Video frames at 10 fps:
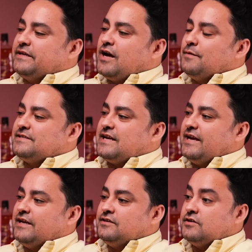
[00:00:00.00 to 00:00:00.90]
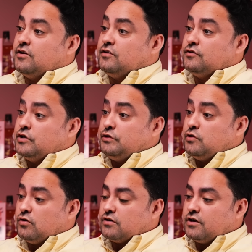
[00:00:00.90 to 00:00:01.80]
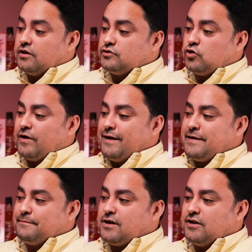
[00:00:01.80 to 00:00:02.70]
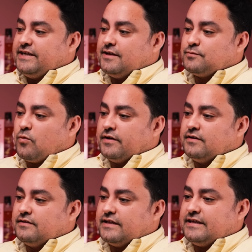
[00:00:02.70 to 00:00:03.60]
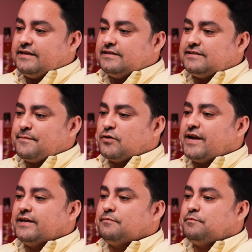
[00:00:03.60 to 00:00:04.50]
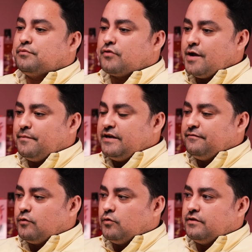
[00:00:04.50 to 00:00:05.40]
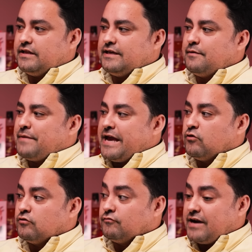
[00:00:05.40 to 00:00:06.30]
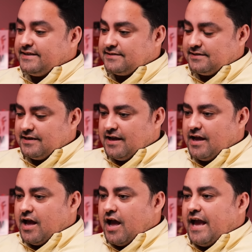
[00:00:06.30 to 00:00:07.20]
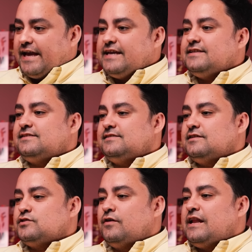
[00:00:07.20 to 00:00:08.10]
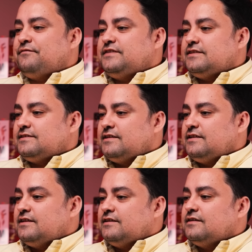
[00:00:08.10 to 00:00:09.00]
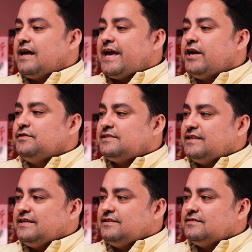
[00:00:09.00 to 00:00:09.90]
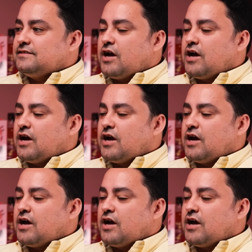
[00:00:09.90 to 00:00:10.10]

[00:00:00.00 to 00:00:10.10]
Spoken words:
big upset in New York. Zohran Mamdani has won the Democratic primary for the mayoral race. He's a sort of leftist in the AOC